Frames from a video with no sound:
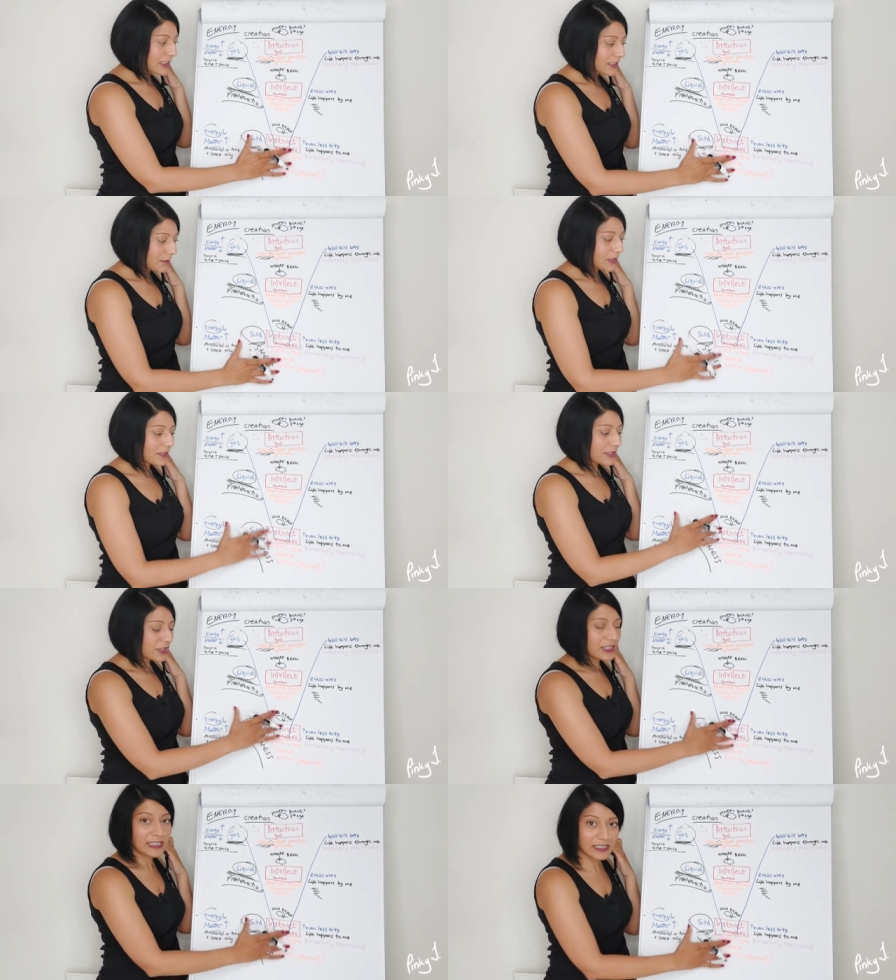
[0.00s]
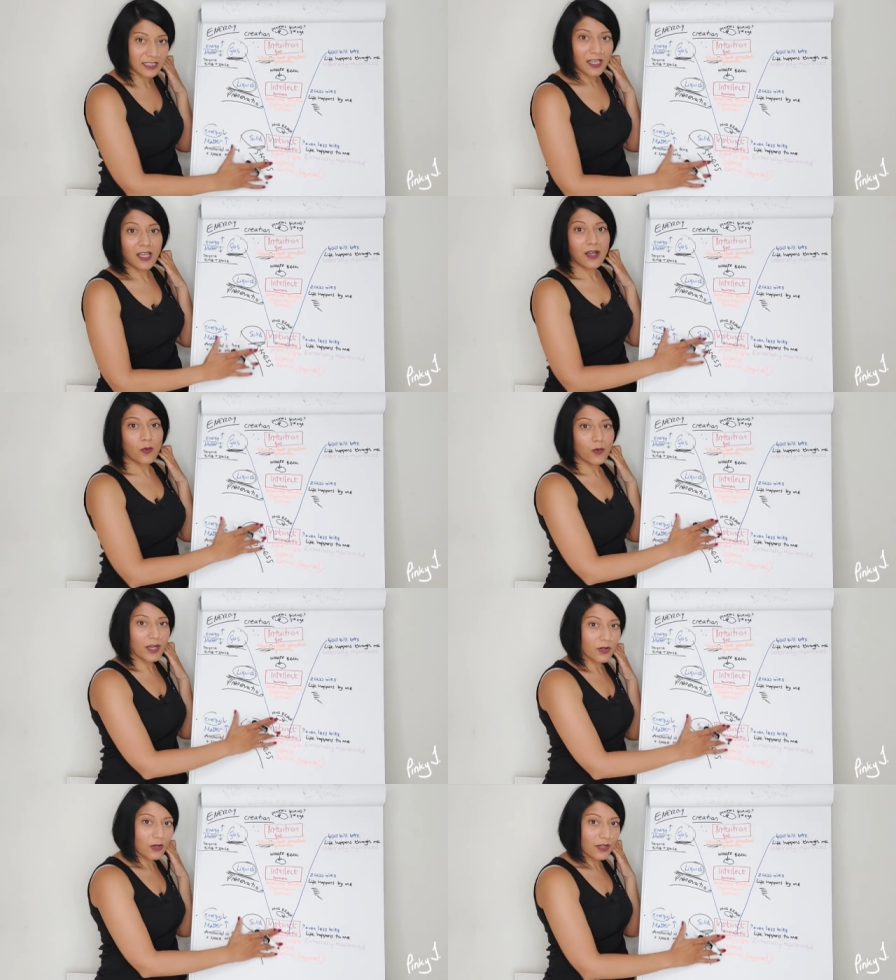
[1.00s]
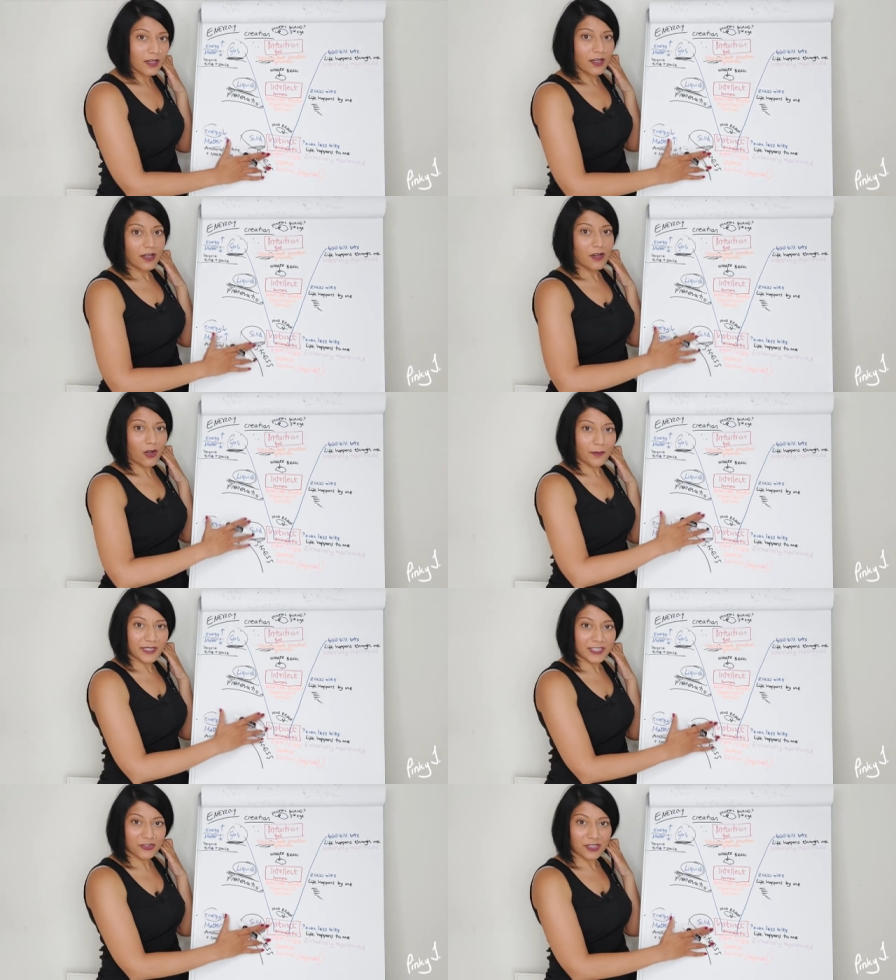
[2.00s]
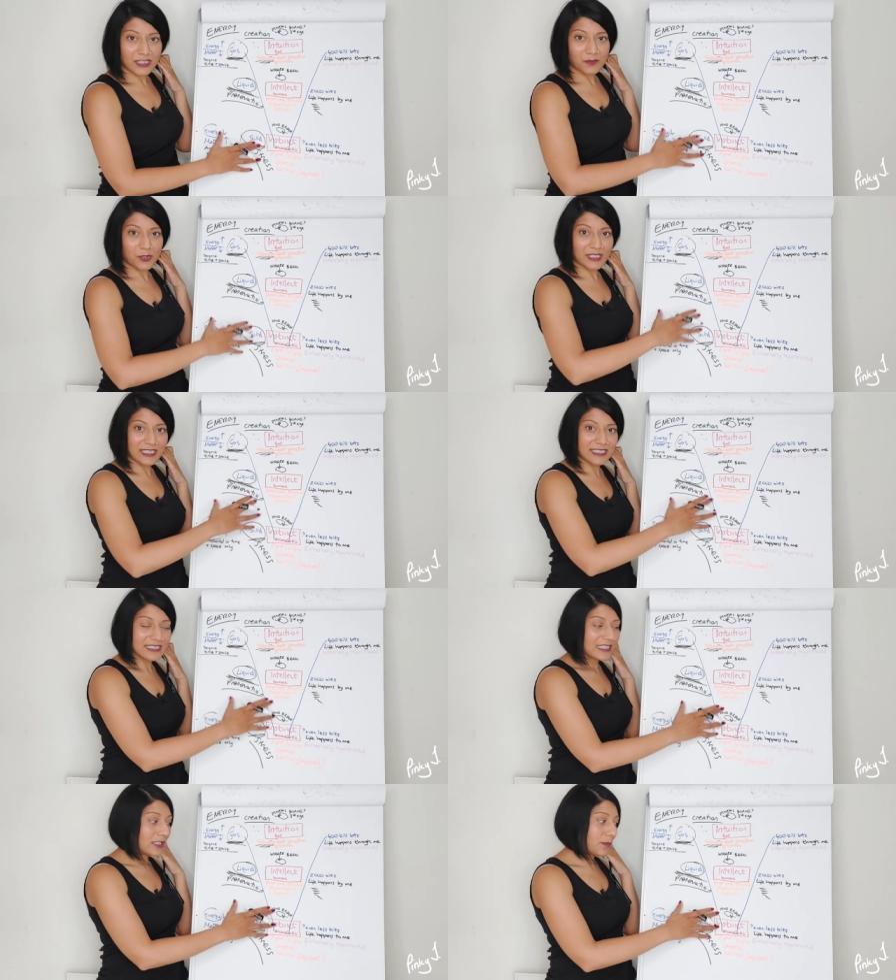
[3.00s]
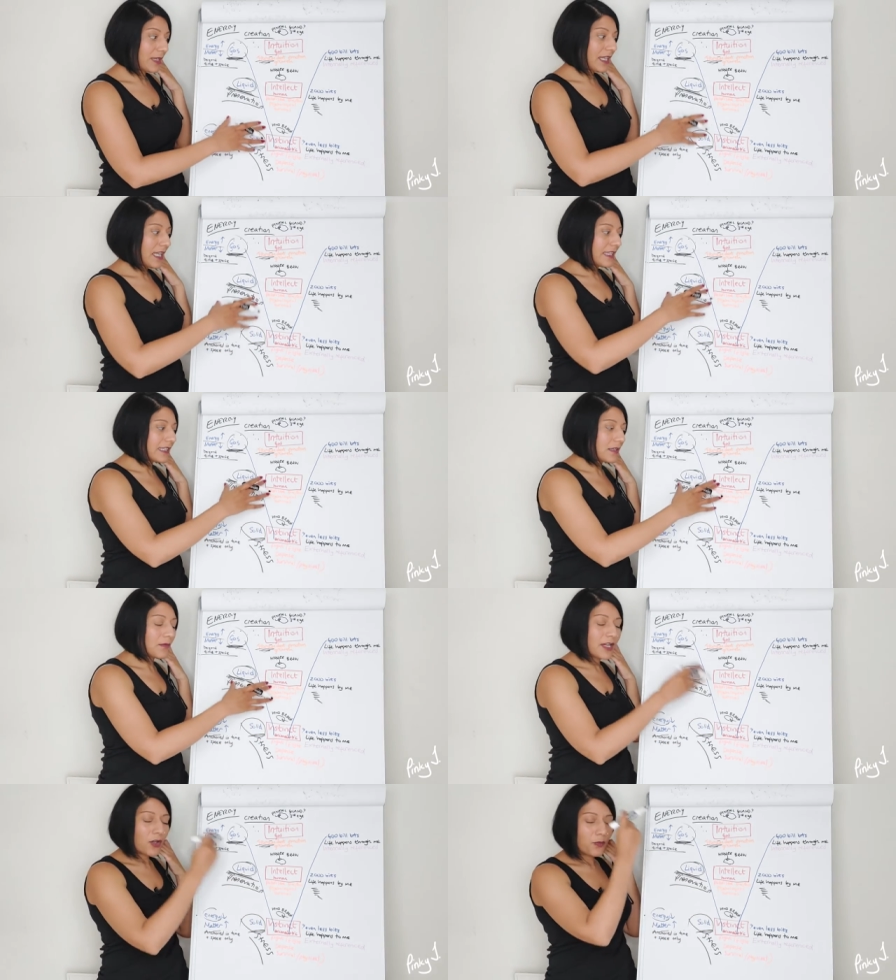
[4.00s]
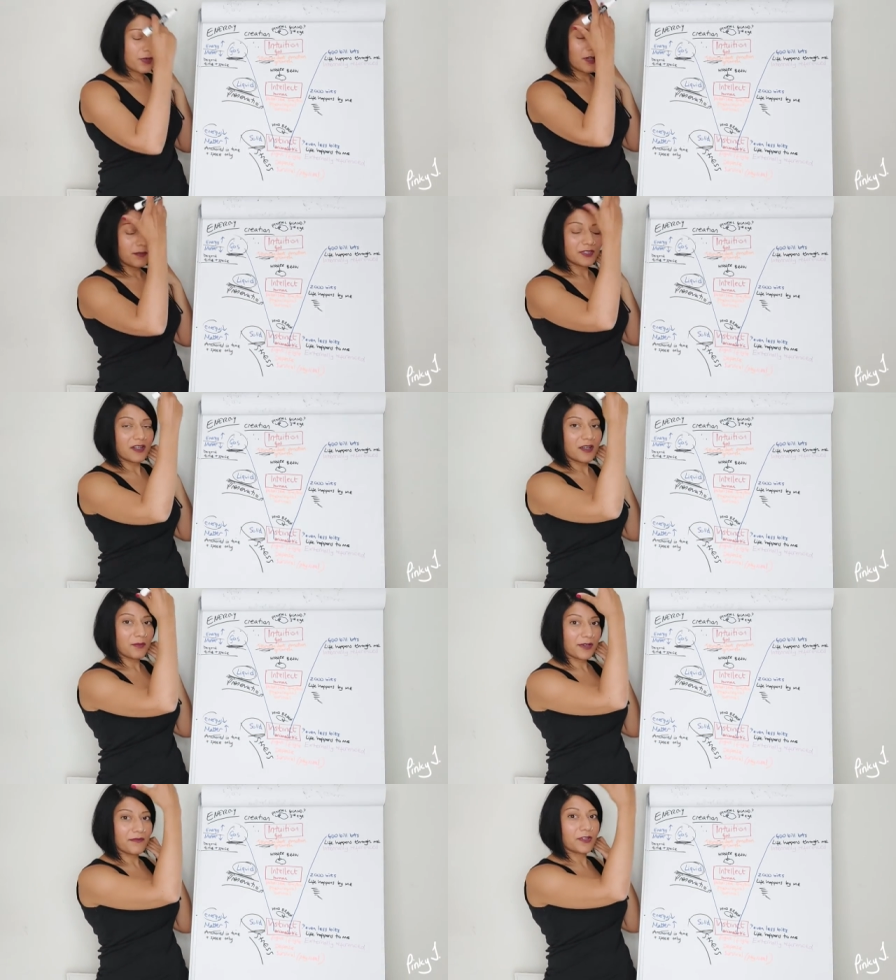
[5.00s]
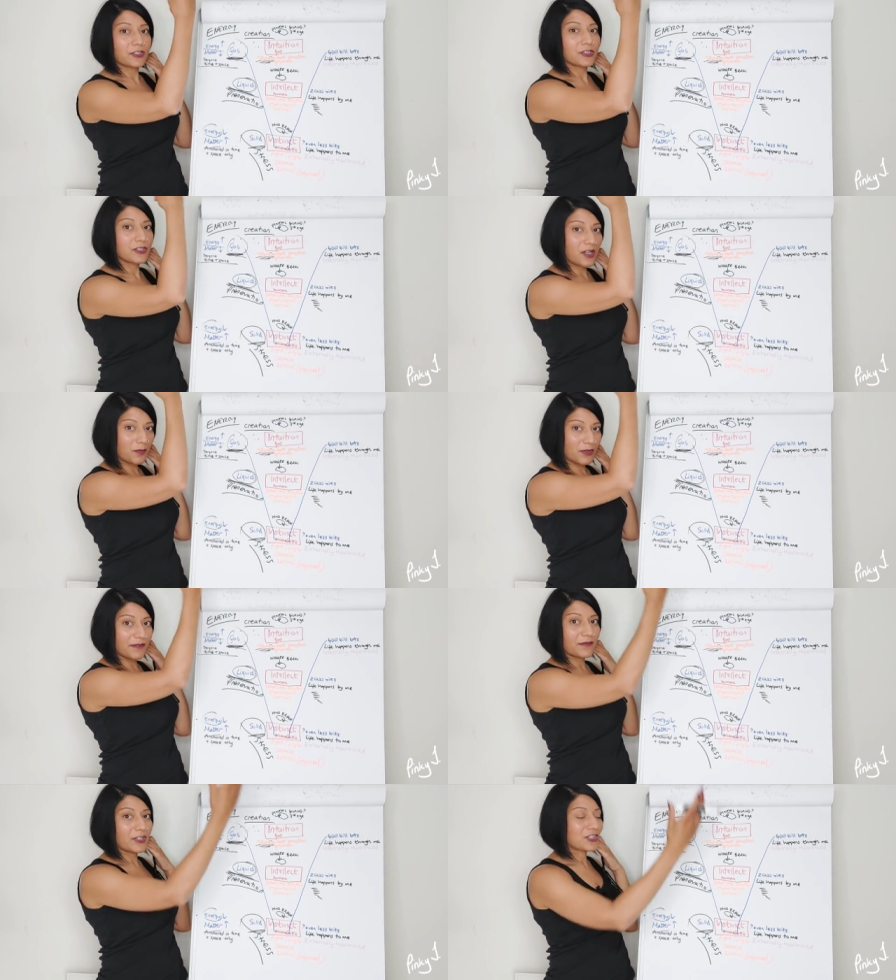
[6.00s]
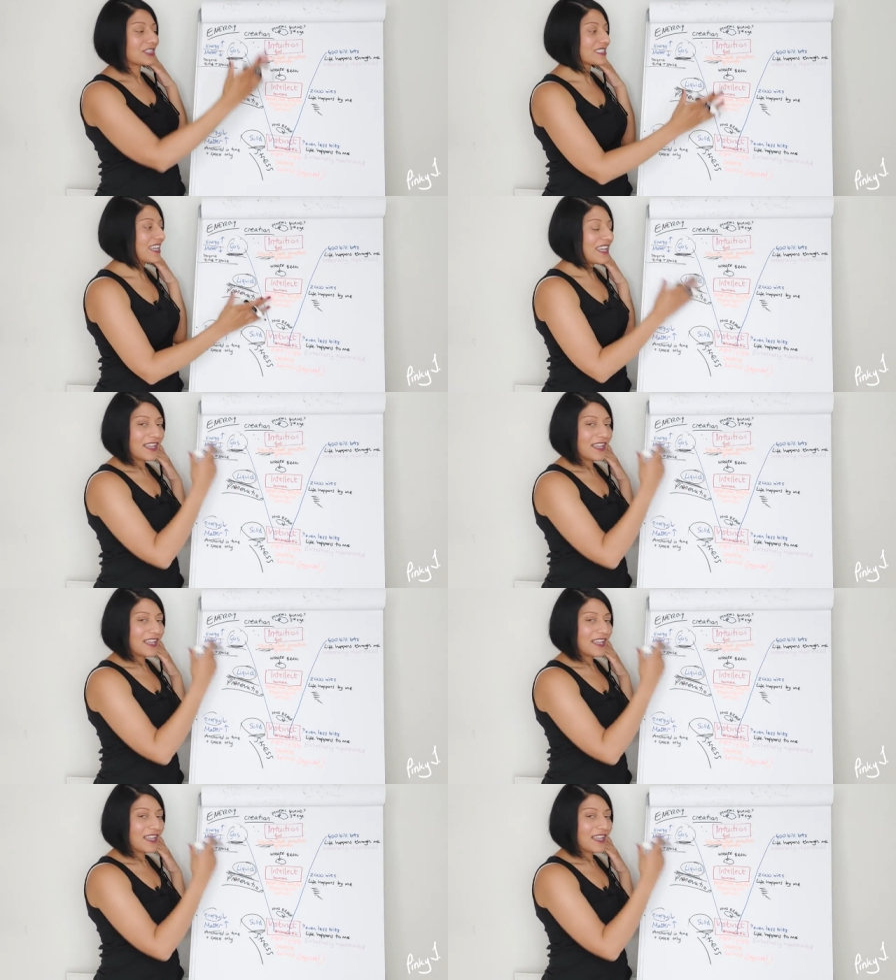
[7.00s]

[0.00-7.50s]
sometimes I just need to work on calming this, transmuting this a little bit, then I might open up to higher brain functions, higher brain functions,